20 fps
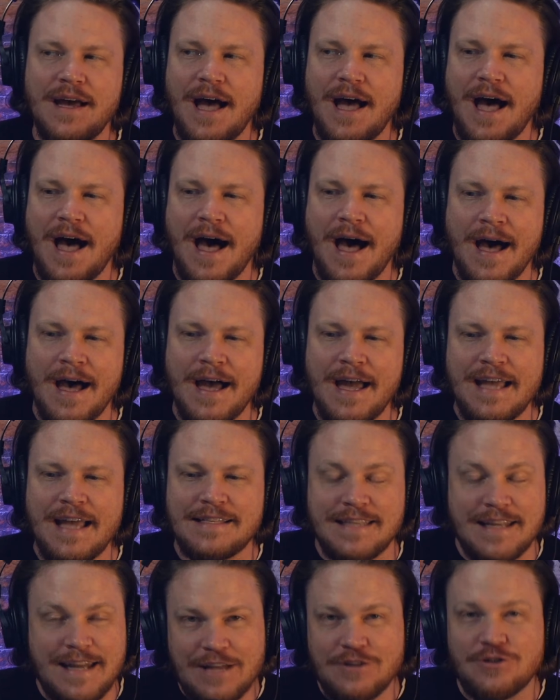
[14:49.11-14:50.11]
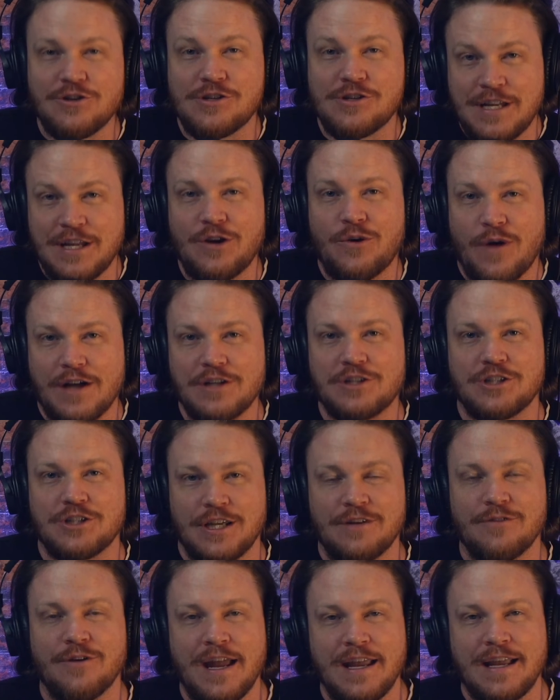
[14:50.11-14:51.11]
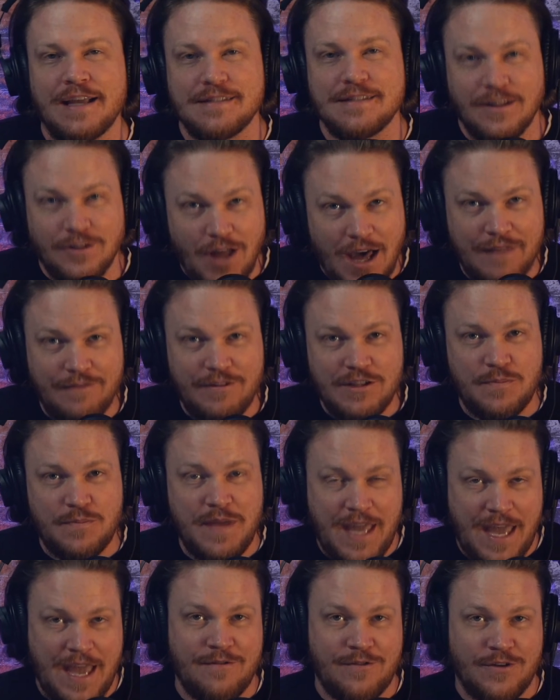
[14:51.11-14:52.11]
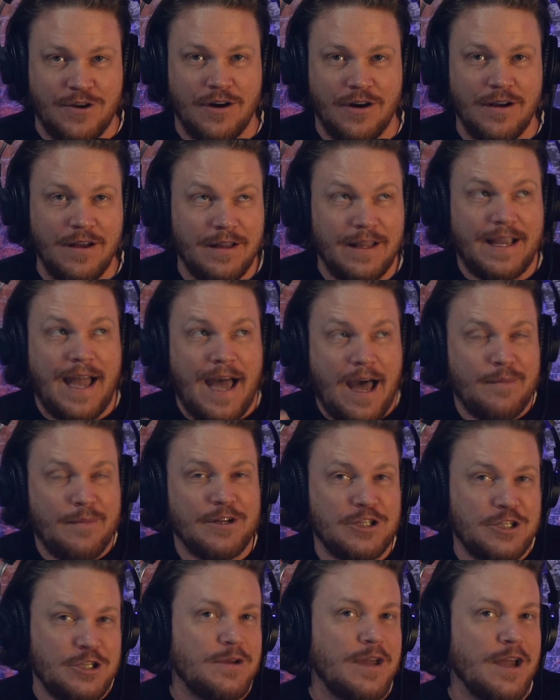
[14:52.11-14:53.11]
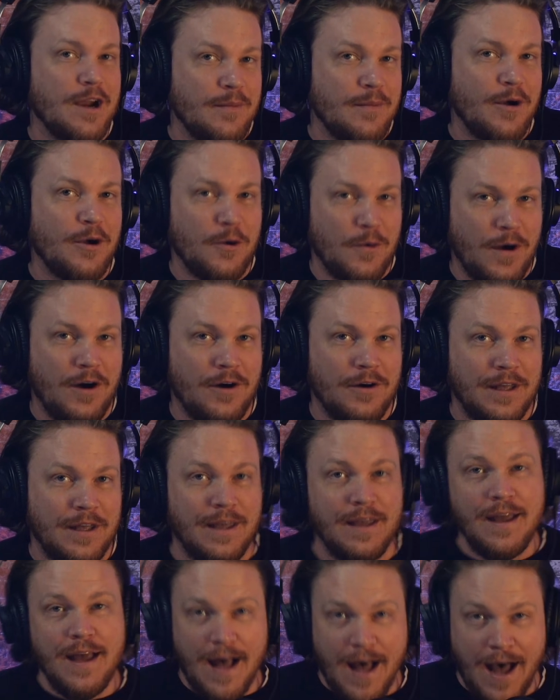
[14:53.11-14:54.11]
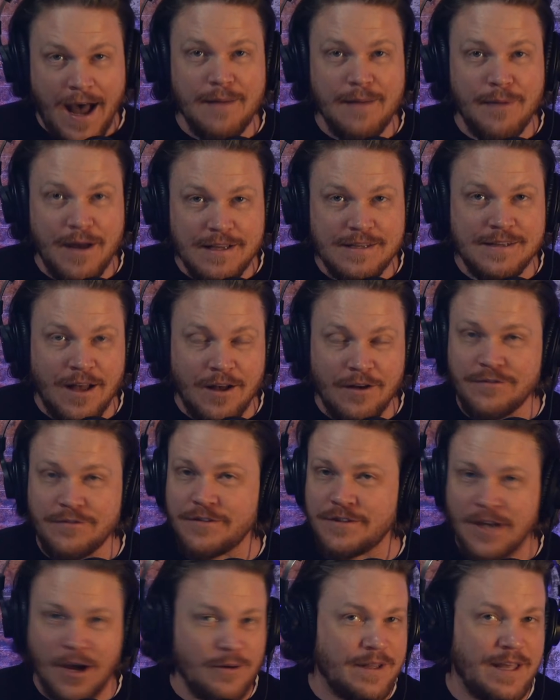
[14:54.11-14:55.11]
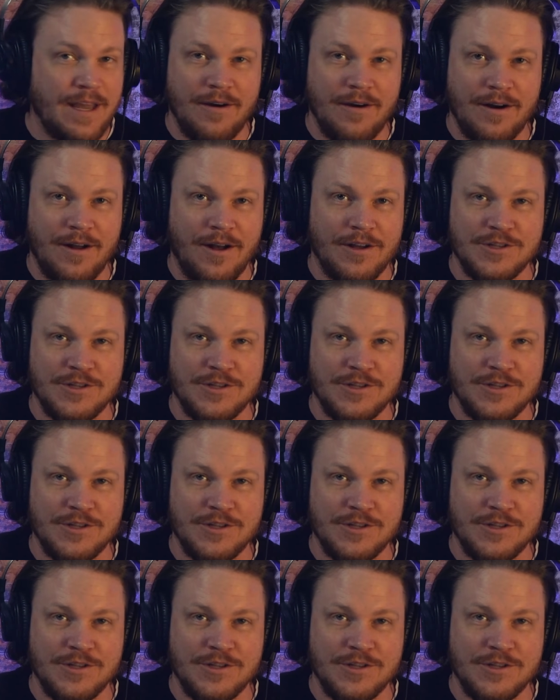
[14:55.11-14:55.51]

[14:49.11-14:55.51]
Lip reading: It's an interesting question, right? Because a lot of it's behavior. Like, how much do you care about quality? I myself don't care at all.